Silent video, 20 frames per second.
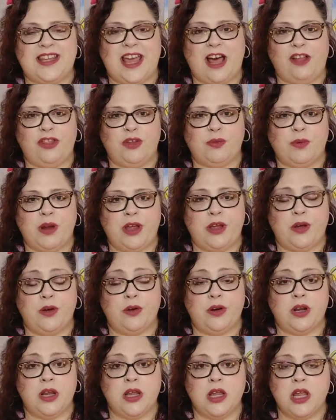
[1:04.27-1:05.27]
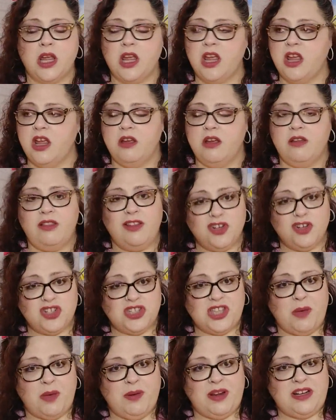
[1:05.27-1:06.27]
down the road. They're
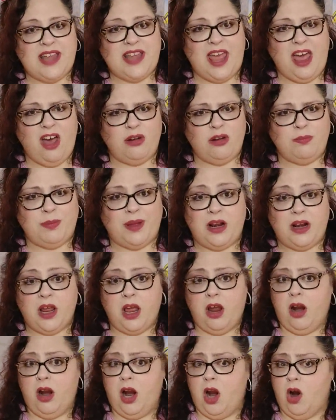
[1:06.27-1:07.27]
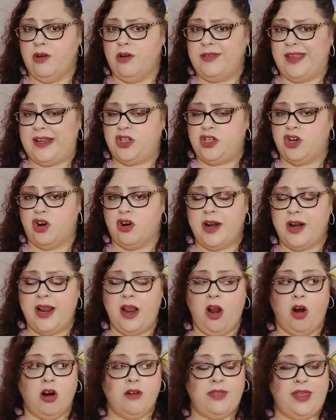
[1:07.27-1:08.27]
slowing down, but are they turning?
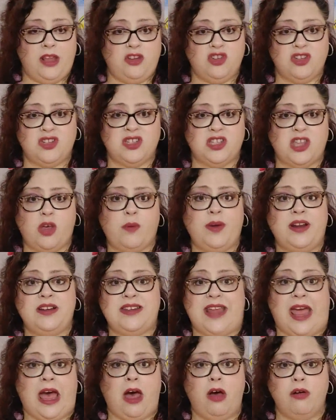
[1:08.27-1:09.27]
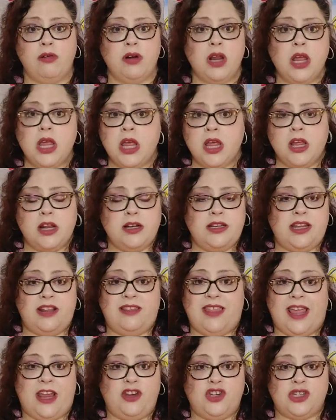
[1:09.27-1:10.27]
Are they just slowing down? Did
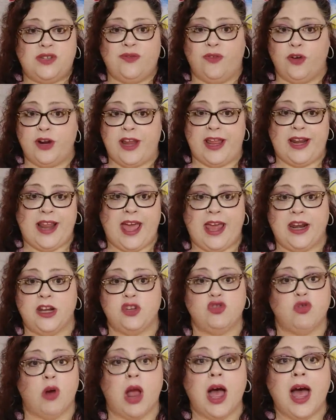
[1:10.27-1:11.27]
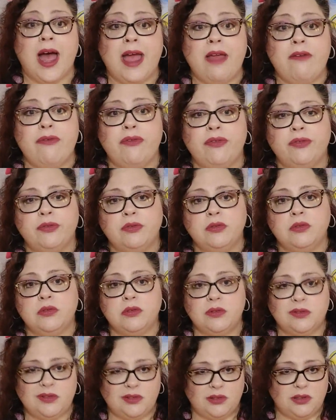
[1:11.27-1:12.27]
they just forget how to drive?
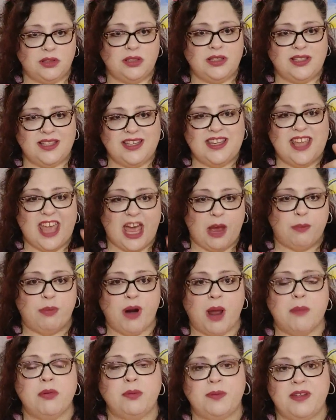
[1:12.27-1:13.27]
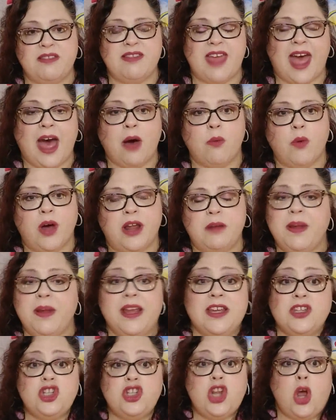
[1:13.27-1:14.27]
Yeah, probably that one,
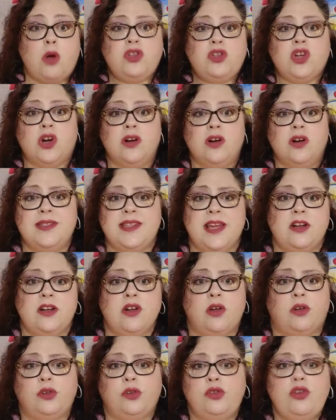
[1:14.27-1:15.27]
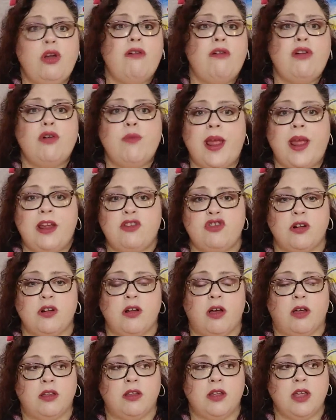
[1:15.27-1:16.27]
because no turn signal, no
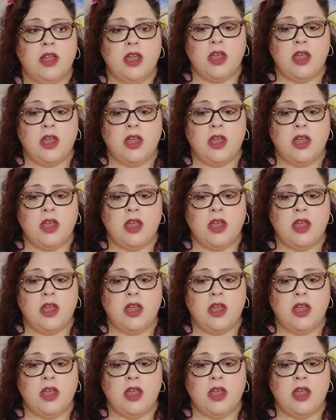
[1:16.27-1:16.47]
directional.